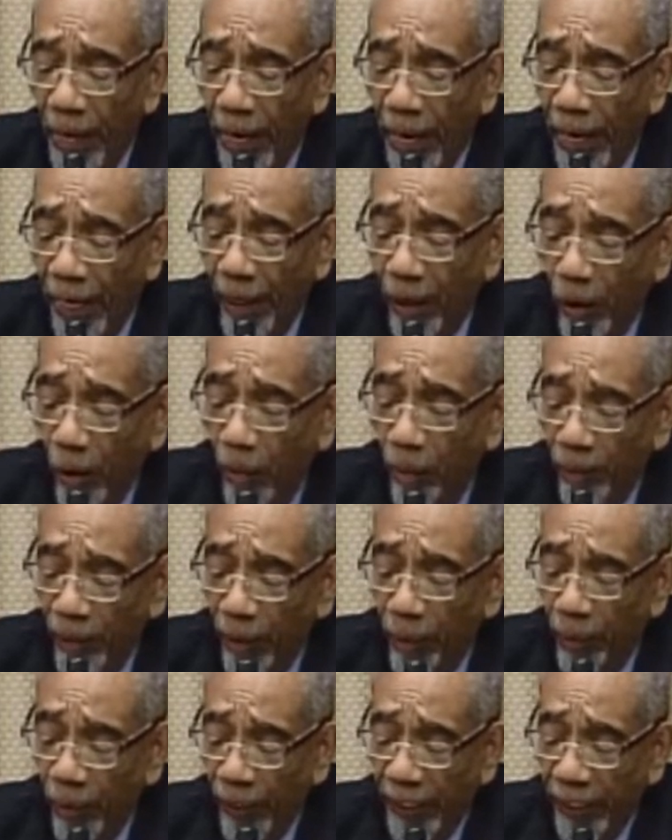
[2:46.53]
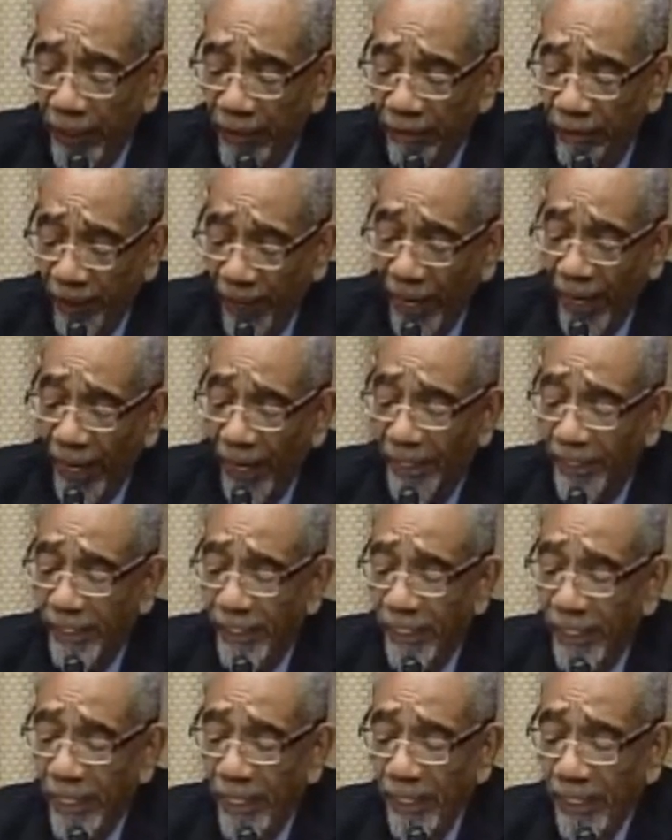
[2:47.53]
and I hope that we can find
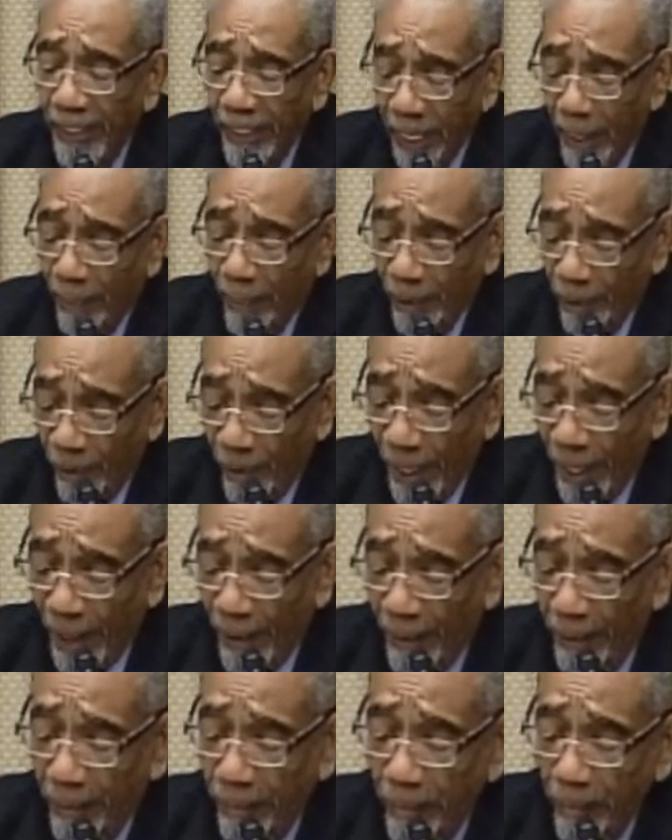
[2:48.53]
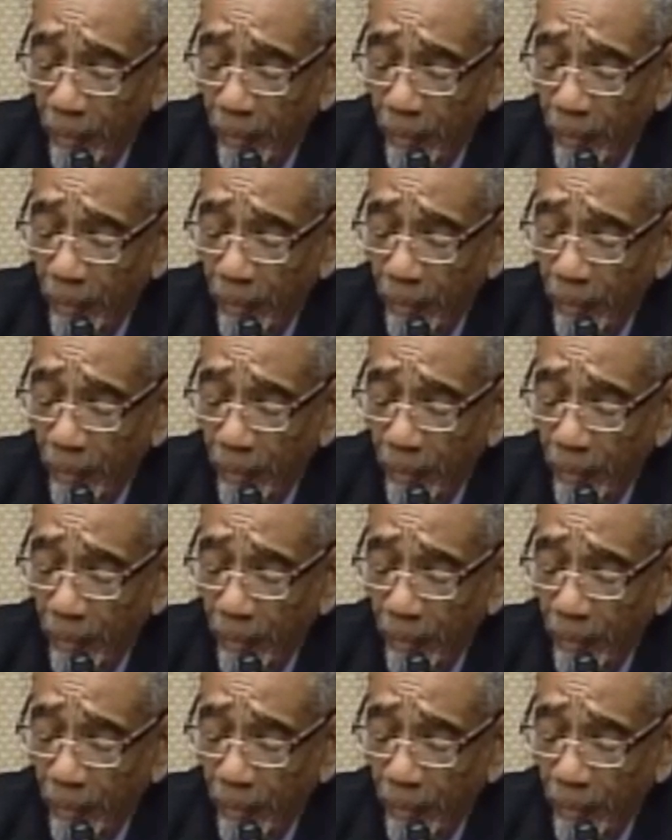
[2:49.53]
common ground.